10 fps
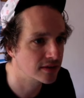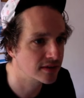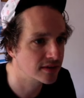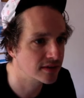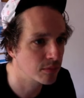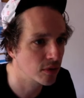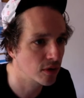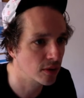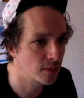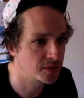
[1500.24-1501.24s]
an import
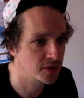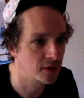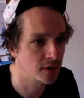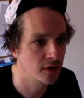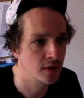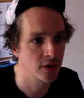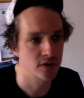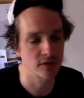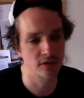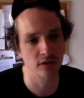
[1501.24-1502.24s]
option.
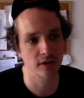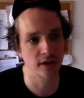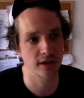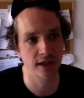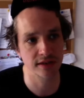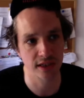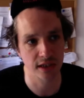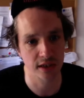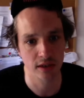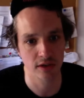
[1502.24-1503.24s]
So surely that's it.
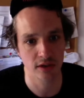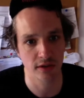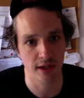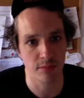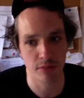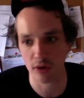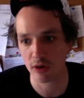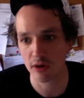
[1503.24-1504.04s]
You go import.